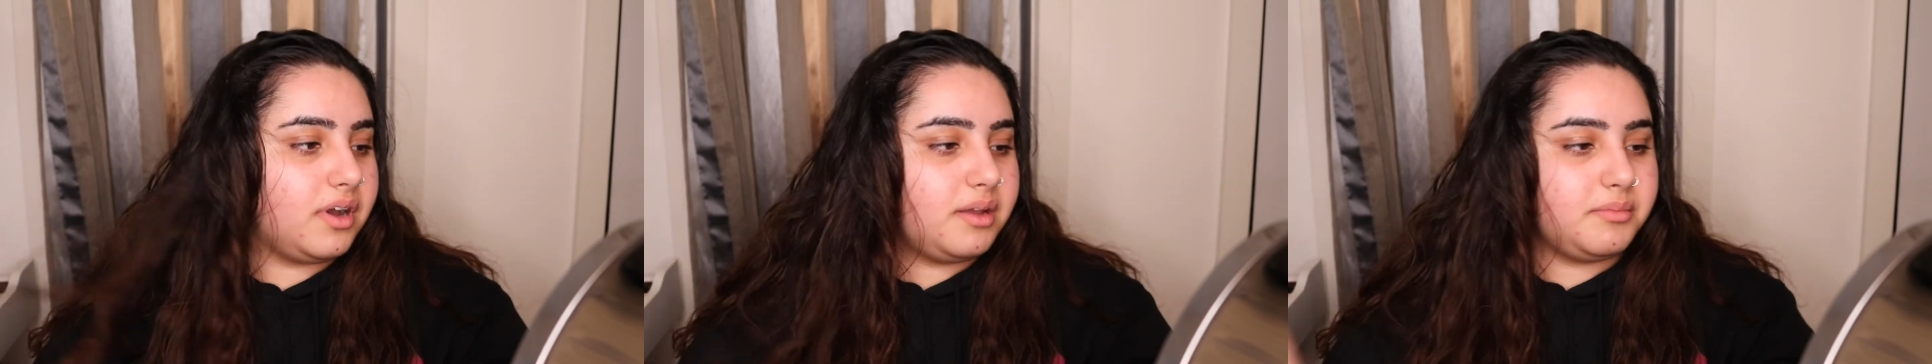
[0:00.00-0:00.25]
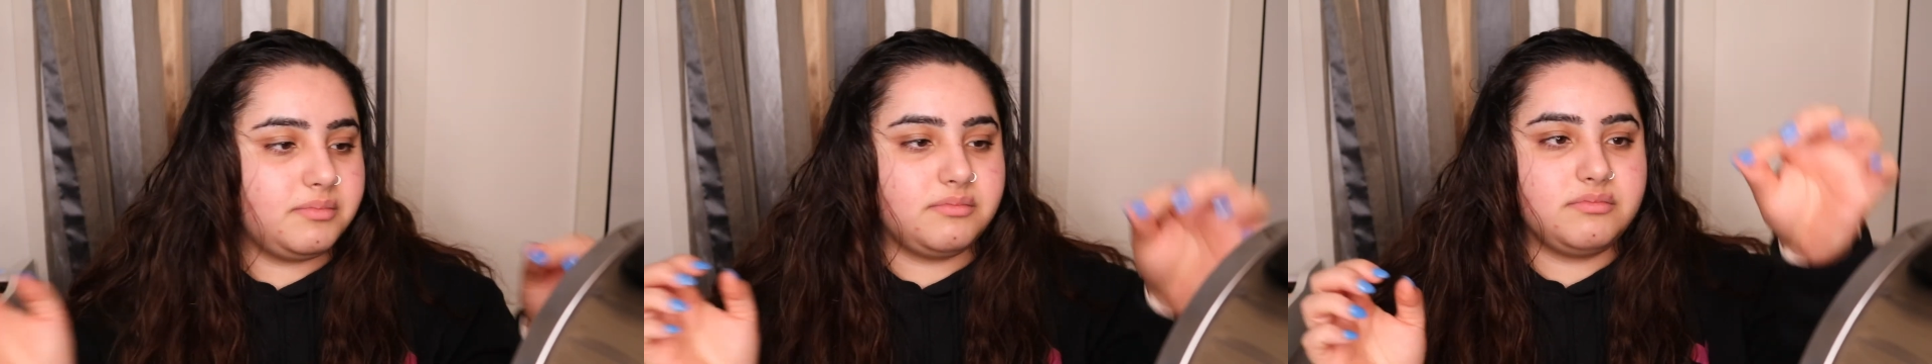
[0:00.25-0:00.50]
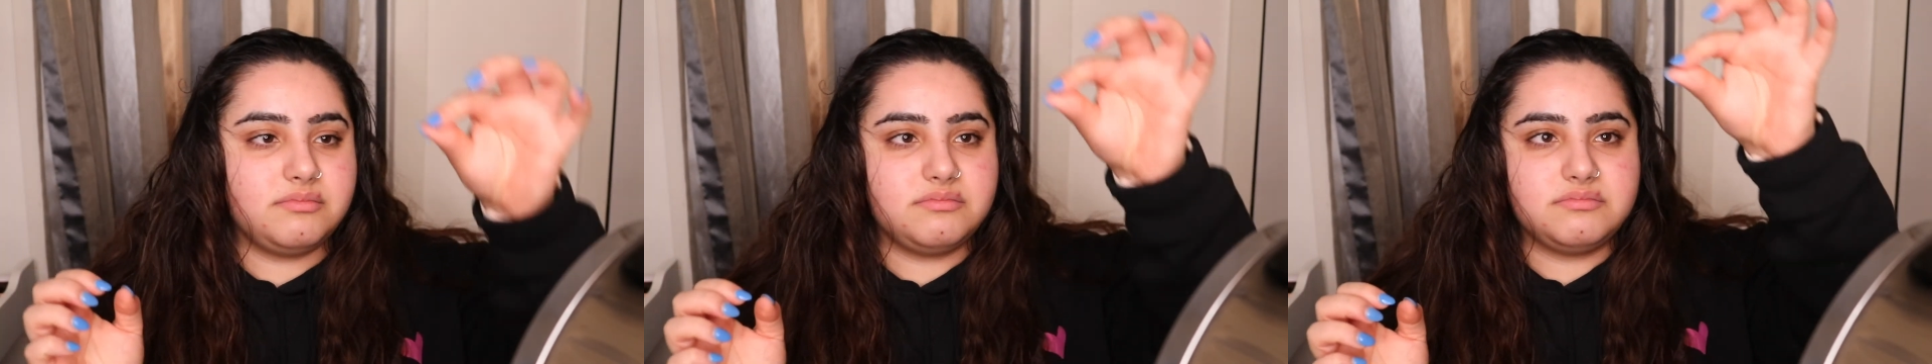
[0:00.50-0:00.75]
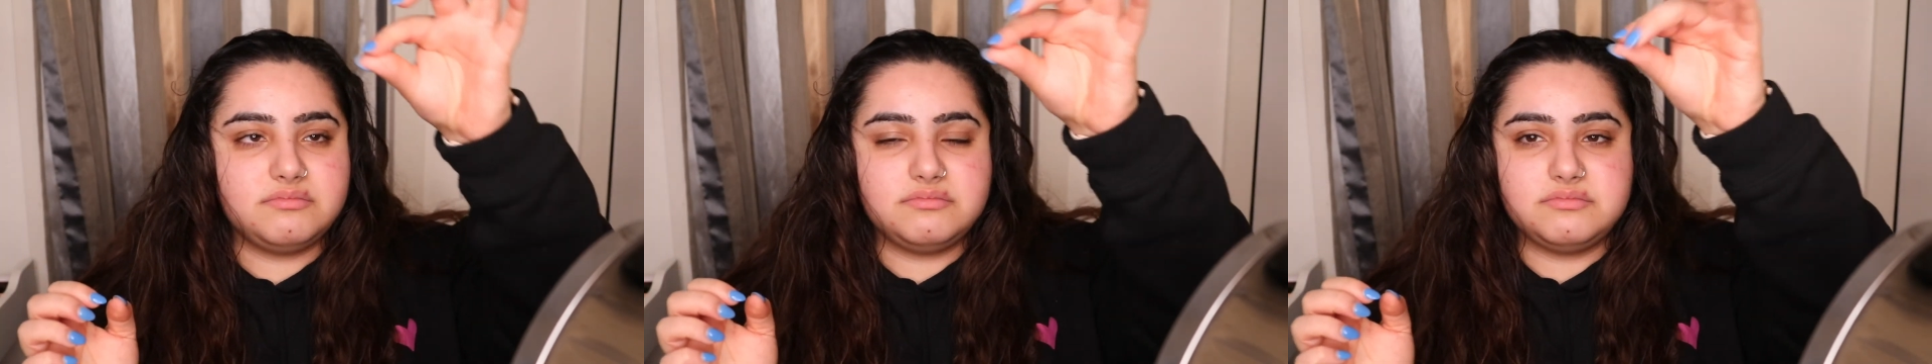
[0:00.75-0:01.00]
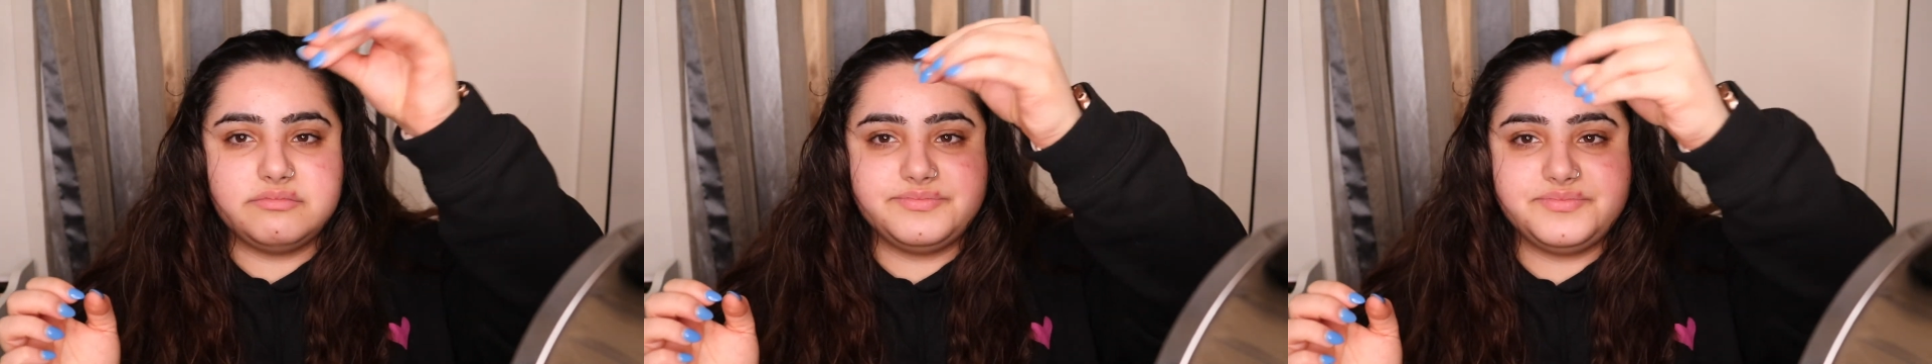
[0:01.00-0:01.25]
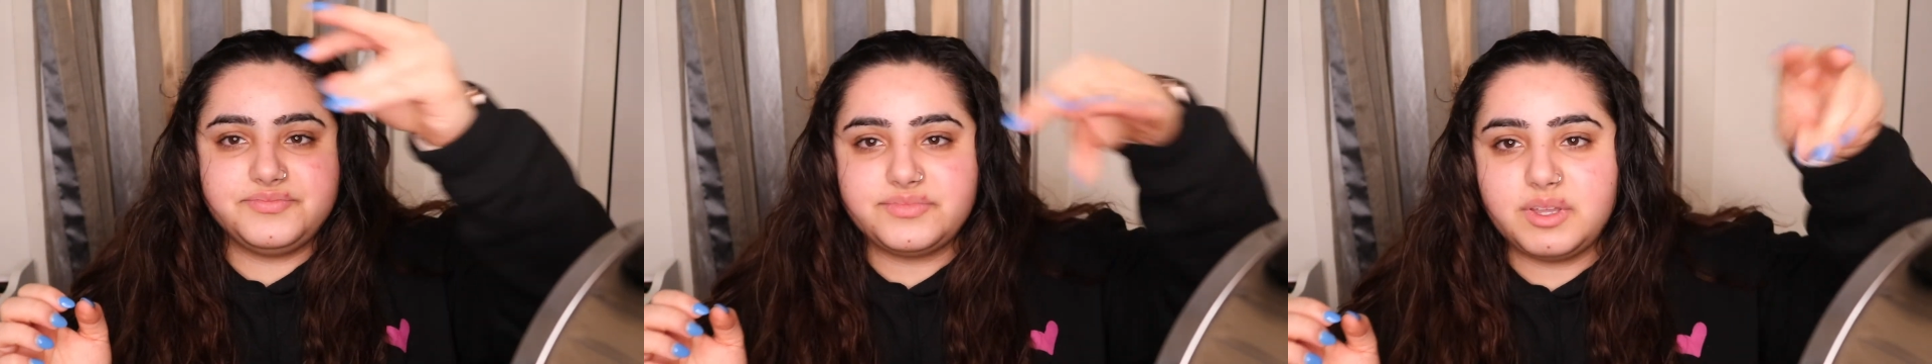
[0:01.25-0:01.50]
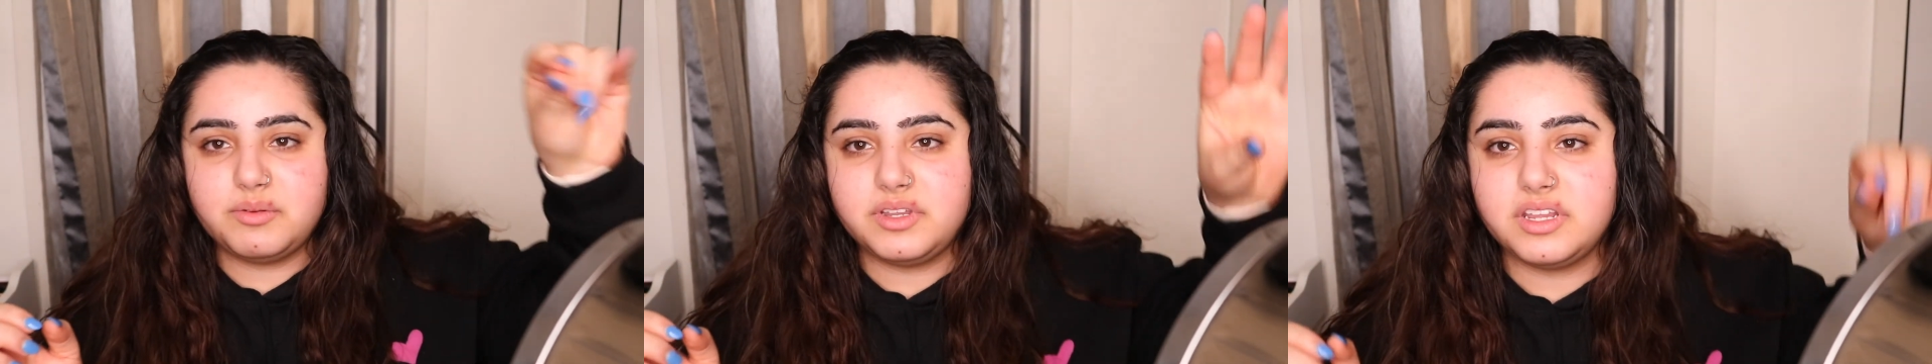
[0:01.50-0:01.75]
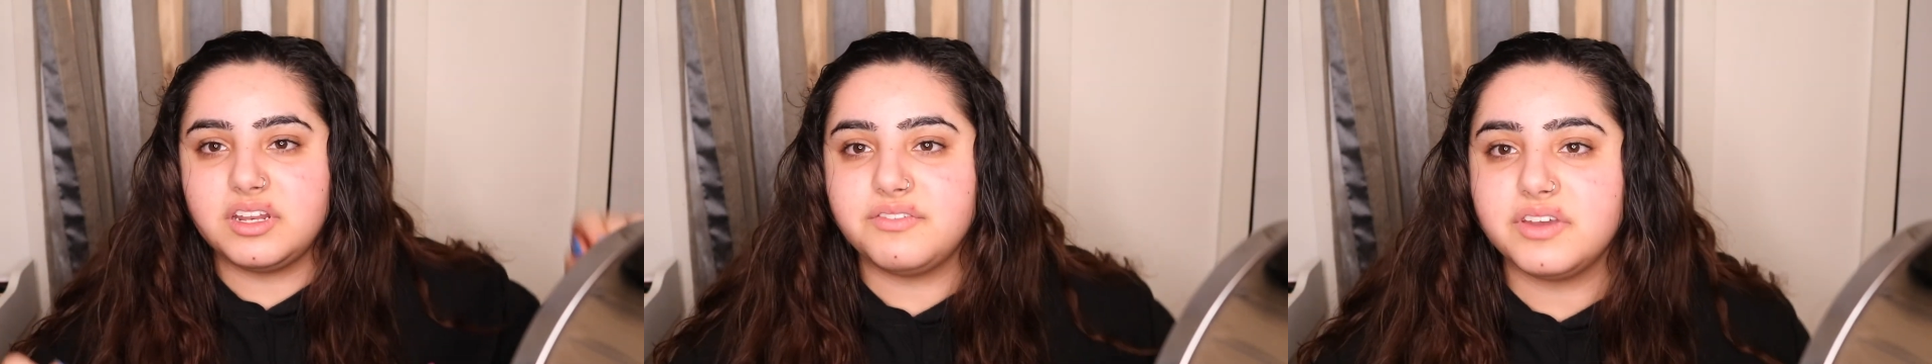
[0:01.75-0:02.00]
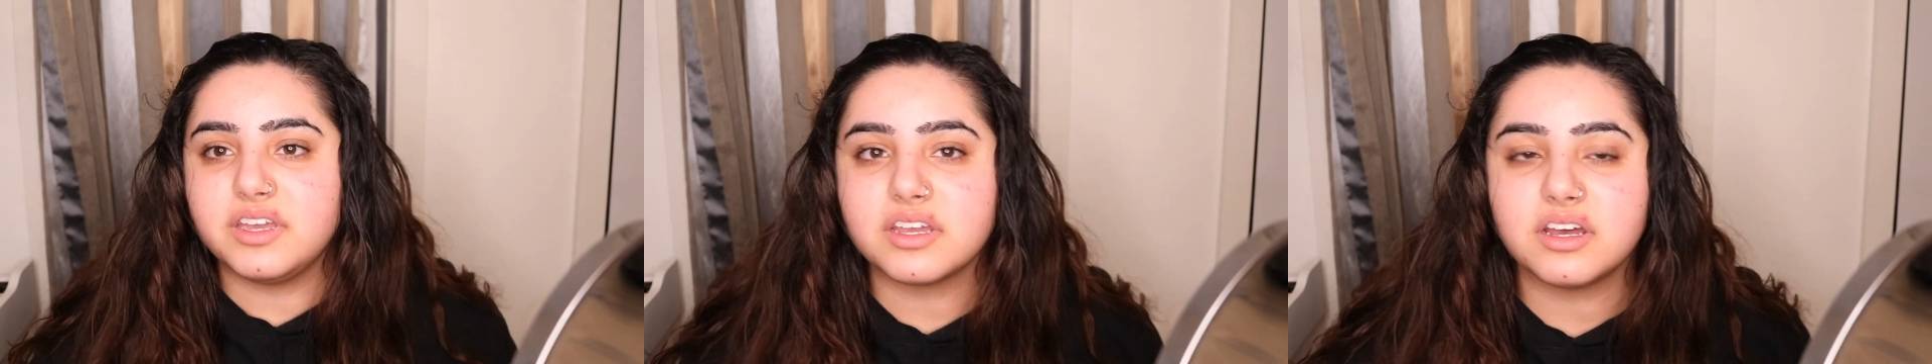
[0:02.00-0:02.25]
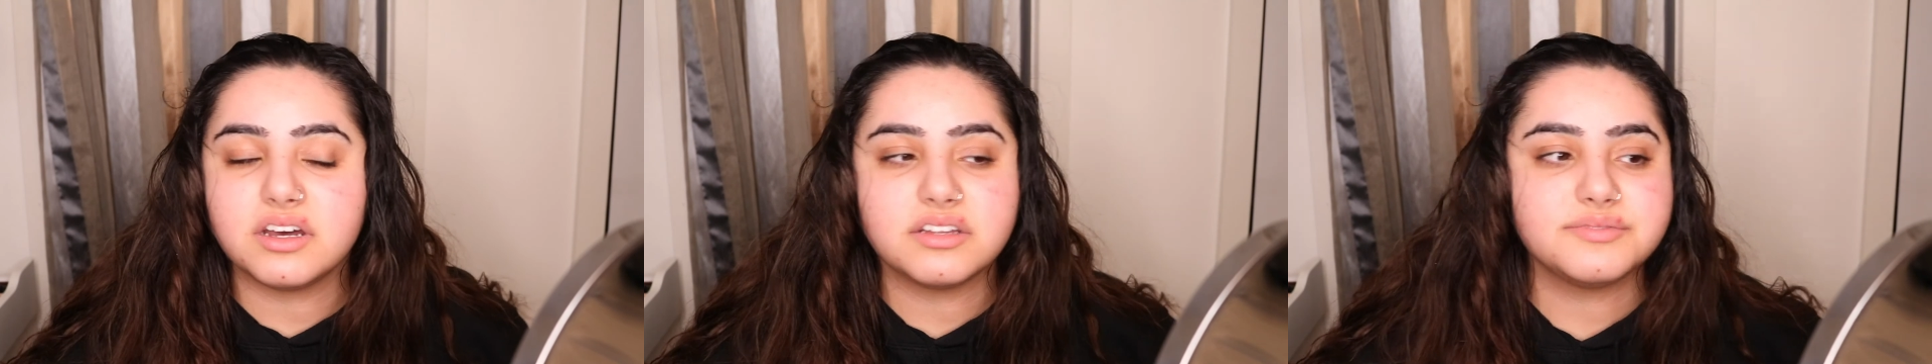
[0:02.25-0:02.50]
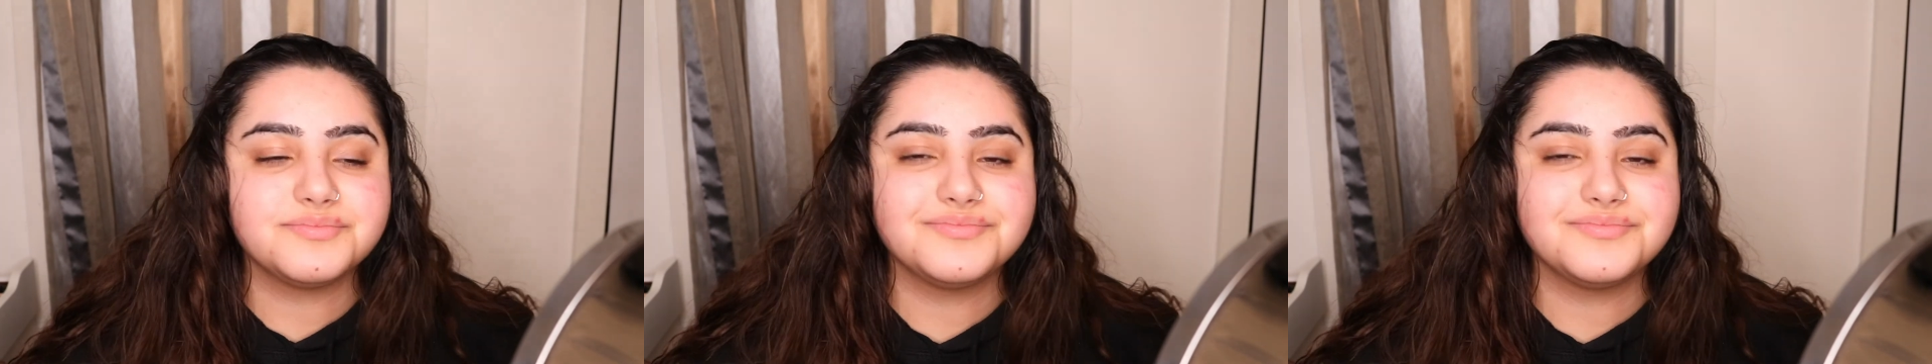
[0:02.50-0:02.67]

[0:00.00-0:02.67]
I'm in need of a haircut.